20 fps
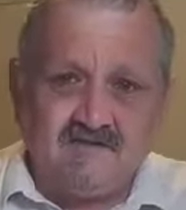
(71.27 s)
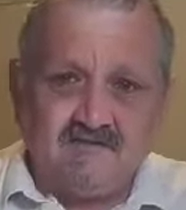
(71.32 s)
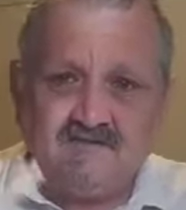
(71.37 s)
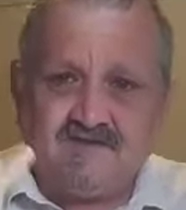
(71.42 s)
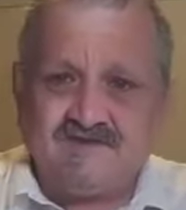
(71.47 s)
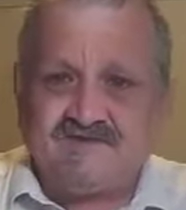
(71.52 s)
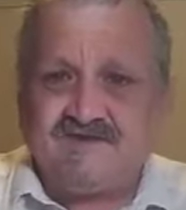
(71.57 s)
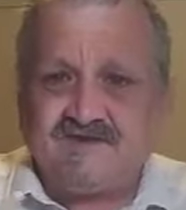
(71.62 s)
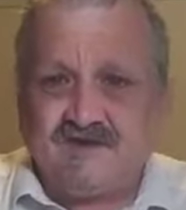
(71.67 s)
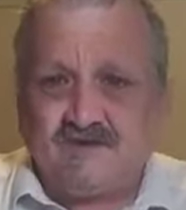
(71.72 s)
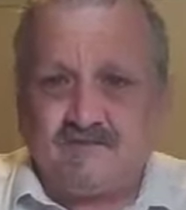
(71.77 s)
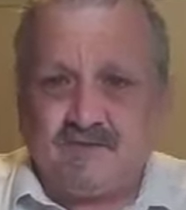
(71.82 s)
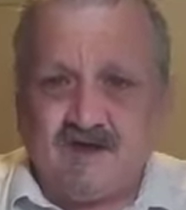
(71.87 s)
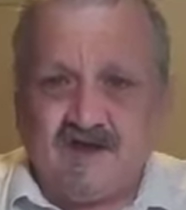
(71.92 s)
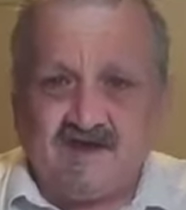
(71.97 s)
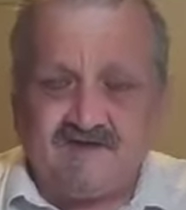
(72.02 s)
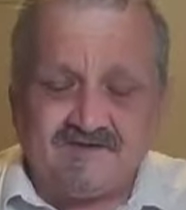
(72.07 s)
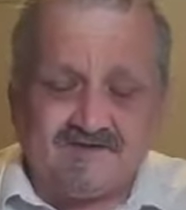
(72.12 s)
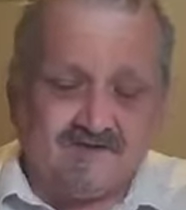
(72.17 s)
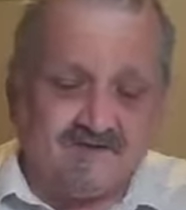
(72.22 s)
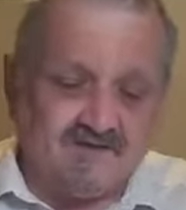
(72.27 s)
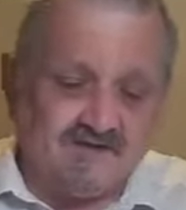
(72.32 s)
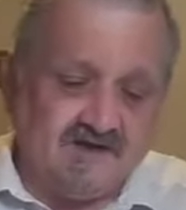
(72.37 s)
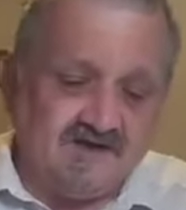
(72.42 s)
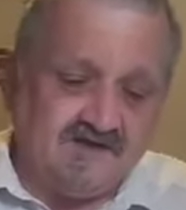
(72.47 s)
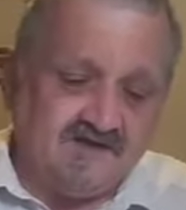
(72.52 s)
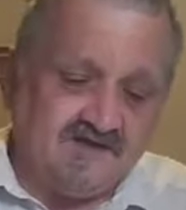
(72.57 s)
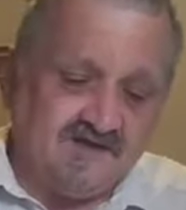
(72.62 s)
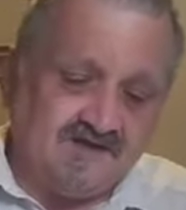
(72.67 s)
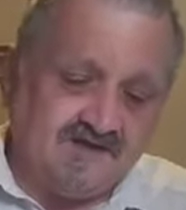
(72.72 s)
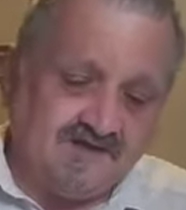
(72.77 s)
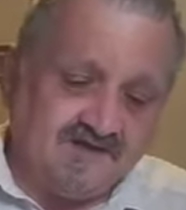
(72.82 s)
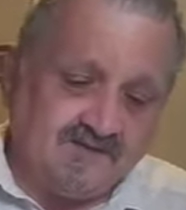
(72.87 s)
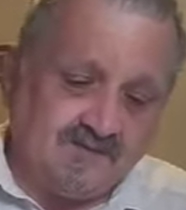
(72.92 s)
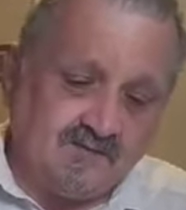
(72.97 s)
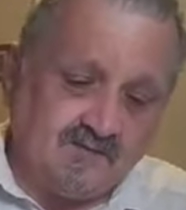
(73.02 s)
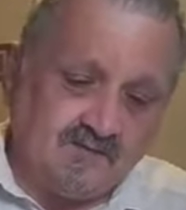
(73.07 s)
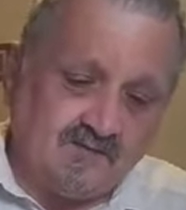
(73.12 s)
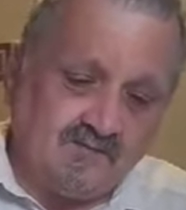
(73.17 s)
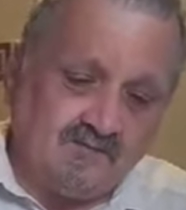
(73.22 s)
mixing the plaster, and then
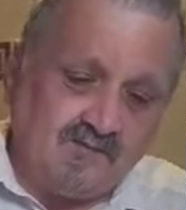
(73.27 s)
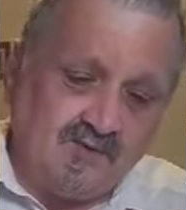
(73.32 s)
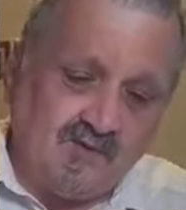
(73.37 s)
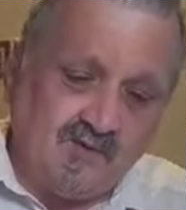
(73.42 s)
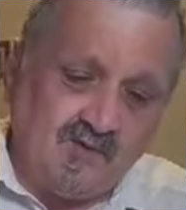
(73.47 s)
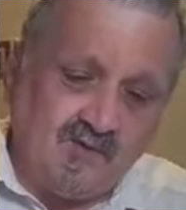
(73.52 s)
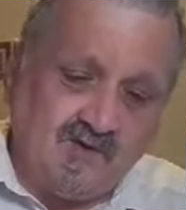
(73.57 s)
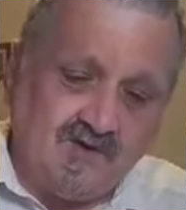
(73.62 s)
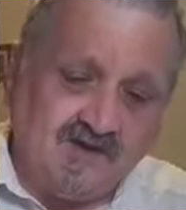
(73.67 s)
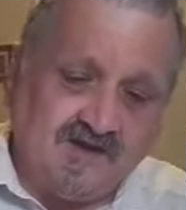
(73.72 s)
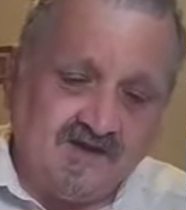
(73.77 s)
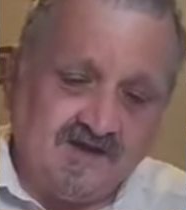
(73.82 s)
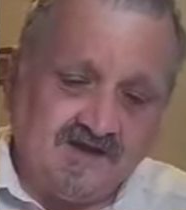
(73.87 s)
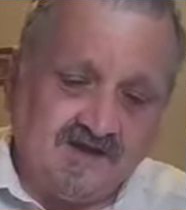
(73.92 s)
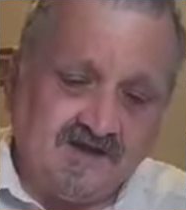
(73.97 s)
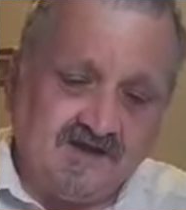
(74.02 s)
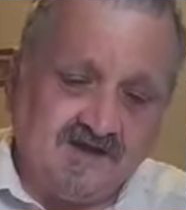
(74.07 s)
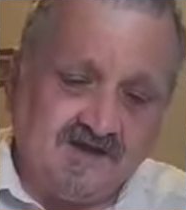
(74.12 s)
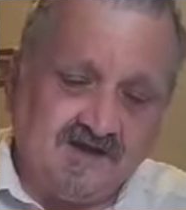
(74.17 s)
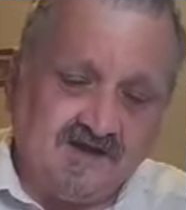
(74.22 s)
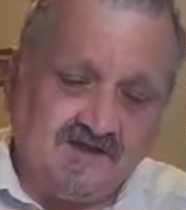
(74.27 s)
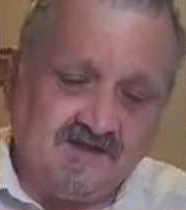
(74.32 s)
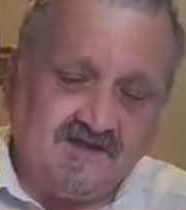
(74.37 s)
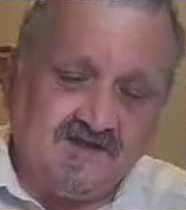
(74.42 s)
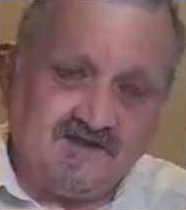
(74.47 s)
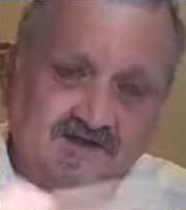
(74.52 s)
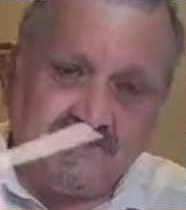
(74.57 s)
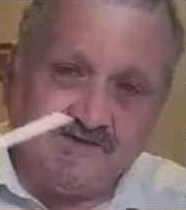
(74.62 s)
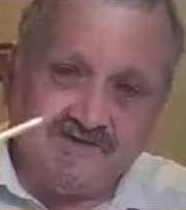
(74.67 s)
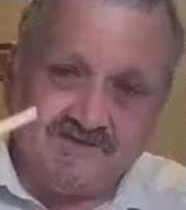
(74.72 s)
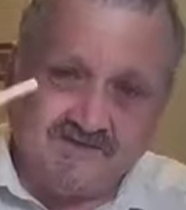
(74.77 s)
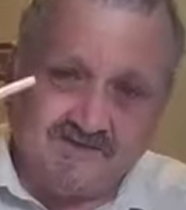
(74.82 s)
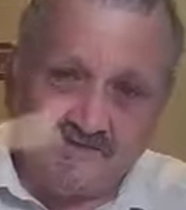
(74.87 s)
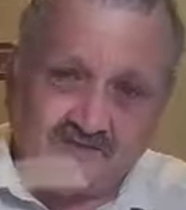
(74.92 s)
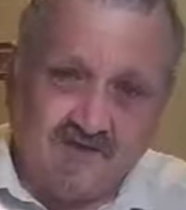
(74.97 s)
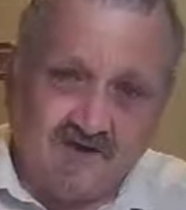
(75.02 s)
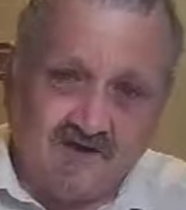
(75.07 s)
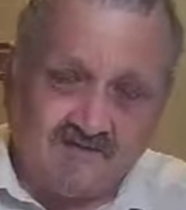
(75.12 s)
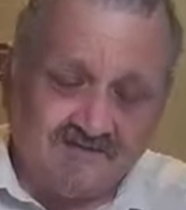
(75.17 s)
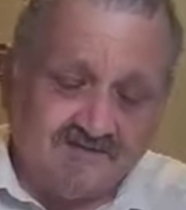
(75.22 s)
just pouring it in, then using this
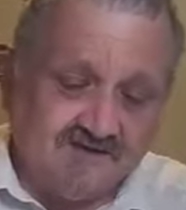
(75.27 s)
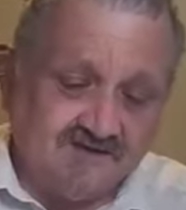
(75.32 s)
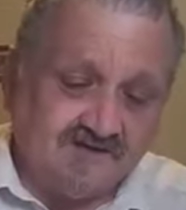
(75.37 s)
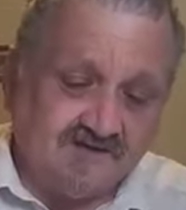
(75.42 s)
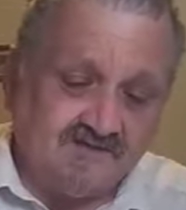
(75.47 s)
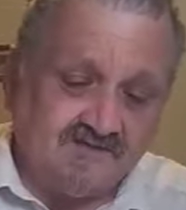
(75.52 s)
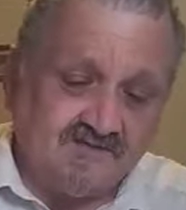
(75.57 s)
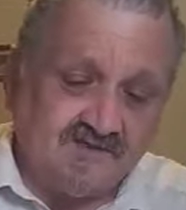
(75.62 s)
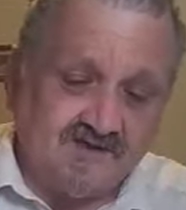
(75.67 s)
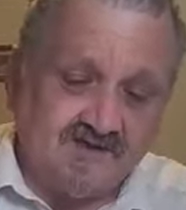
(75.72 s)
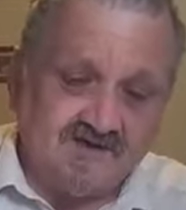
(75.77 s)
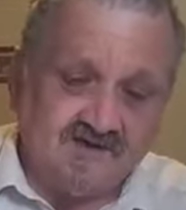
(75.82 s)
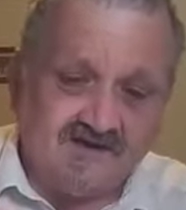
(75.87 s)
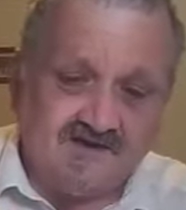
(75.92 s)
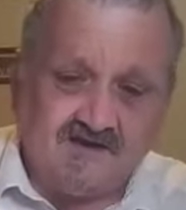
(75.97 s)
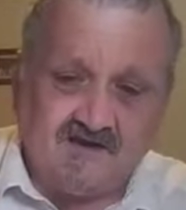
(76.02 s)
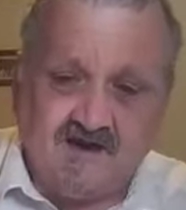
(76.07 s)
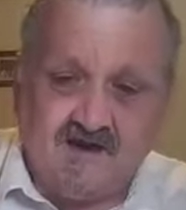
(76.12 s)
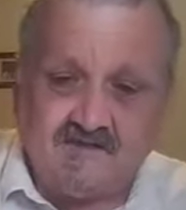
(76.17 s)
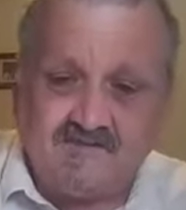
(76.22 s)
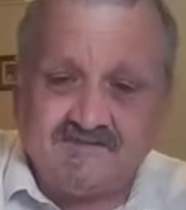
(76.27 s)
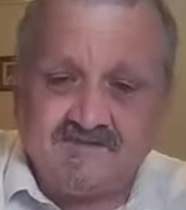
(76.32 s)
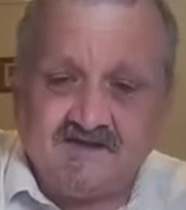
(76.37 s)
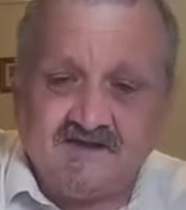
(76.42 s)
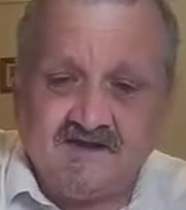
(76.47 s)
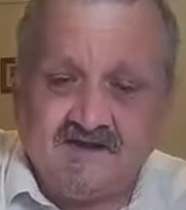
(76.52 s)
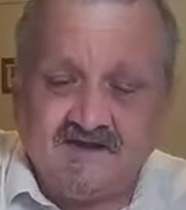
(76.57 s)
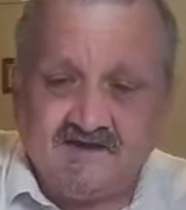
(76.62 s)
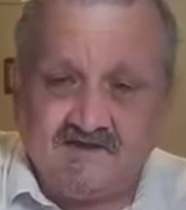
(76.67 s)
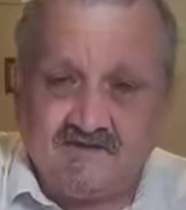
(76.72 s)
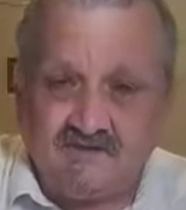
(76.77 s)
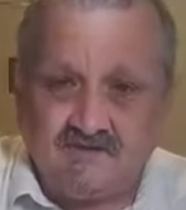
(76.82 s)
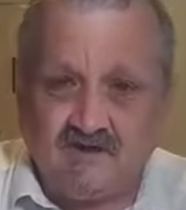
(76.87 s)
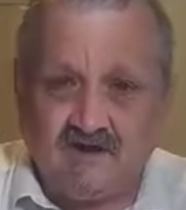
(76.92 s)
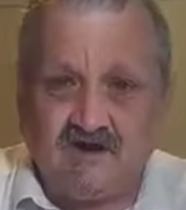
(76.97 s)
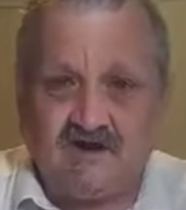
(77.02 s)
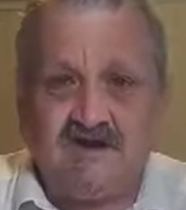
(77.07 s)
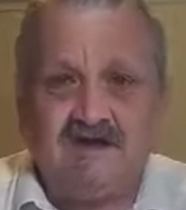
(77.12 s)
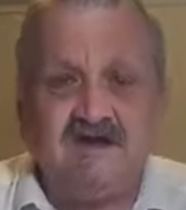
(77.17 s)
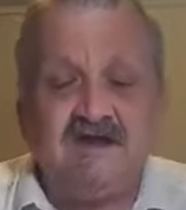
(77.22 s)
craft stick to fill in the gaps and let it
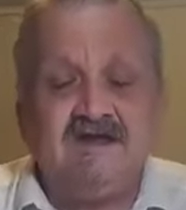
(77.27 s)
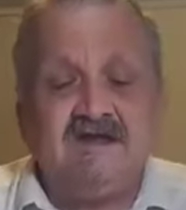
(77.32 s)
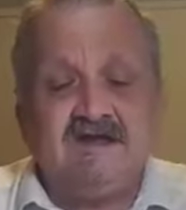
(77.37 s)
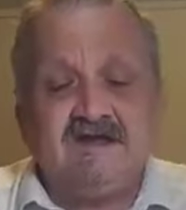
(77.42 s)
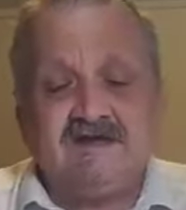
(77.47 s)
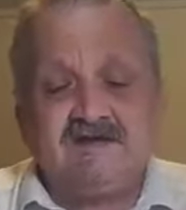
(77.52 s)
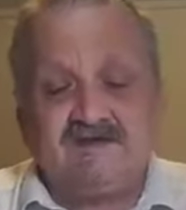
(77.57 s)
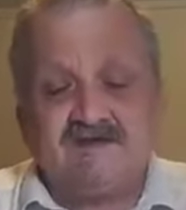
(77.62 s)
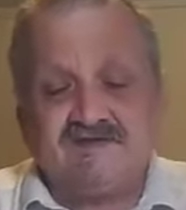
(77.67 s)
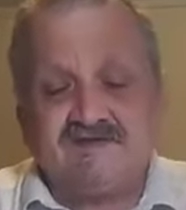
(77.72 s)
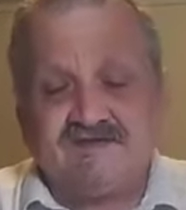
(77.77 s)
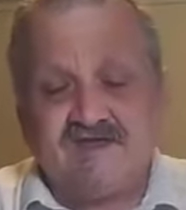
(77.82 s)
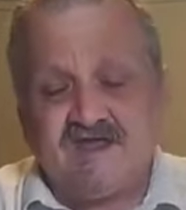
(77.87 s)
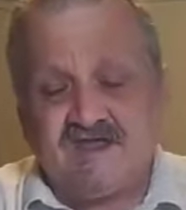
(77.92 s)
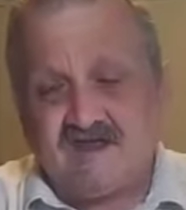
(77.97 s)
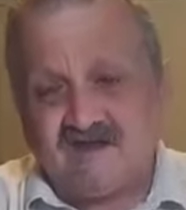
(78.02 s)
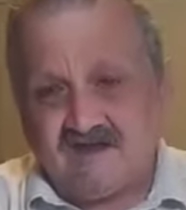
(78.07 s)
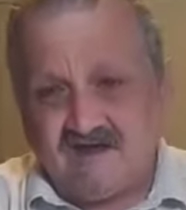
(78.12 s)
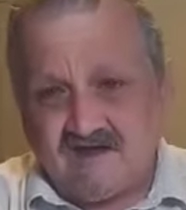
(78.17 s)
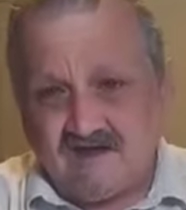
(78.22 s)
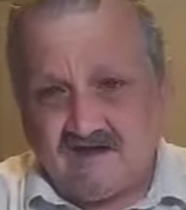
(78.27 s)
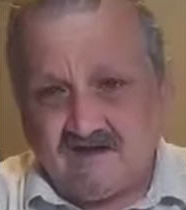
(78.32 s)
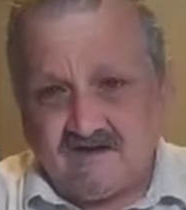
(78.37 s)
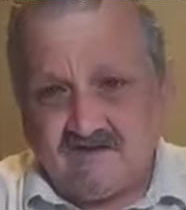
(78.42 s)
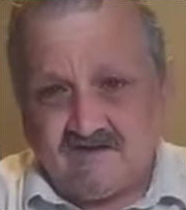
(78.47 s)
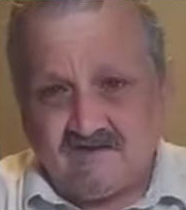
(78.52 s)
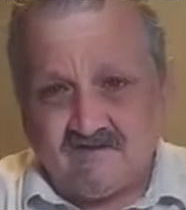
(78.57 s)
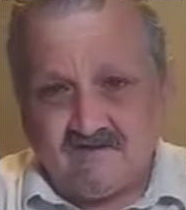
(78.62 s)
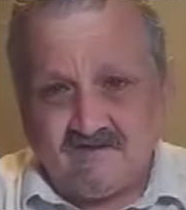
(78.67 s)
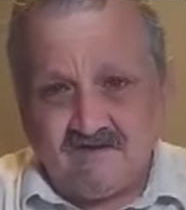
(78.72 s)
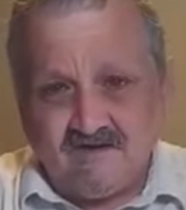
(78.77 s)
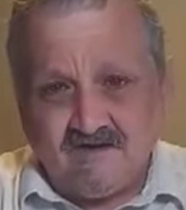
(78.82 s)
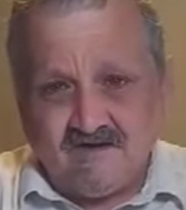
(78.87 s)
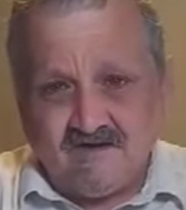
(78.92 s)
dry. The second layer